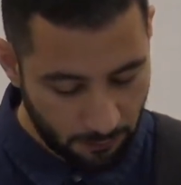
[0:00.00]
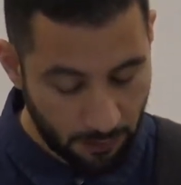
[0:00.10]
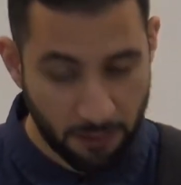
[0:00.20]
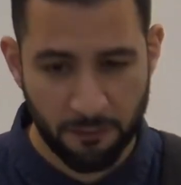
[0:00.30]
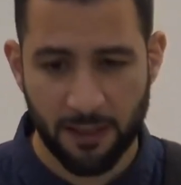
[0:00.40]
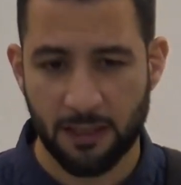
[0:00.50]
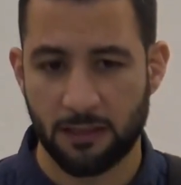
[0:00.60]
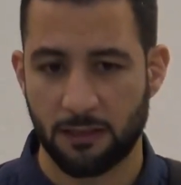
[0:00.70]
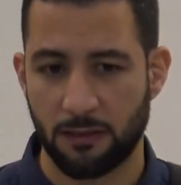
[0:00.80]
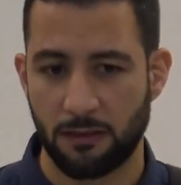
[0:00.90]
In
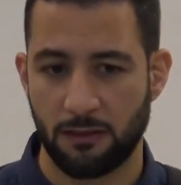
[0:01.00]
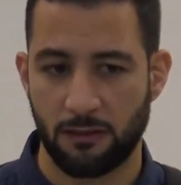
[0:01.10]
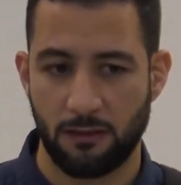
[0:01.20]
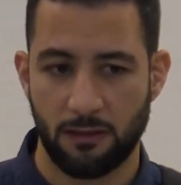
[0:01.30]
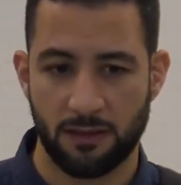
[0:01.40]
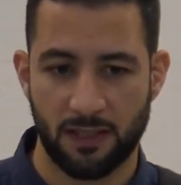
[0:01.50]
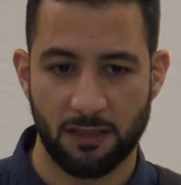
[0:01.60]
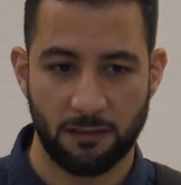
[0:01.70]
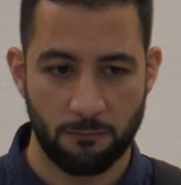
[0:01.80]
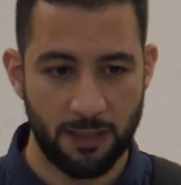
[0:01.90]
fact, a
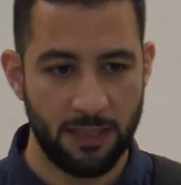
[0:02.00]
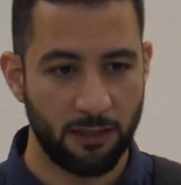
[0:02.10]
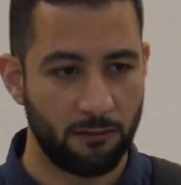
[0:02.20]
certain reading